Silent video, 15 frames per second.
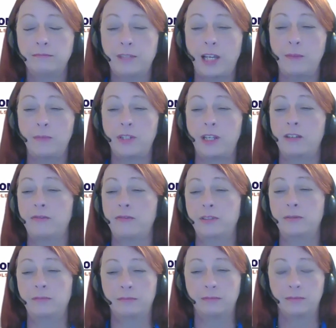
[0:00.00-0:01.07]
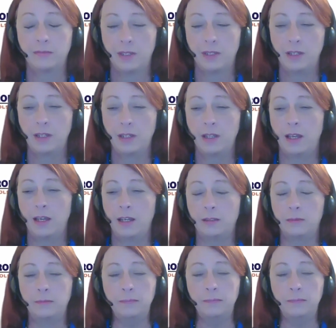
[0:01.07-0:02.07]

type stuff and um,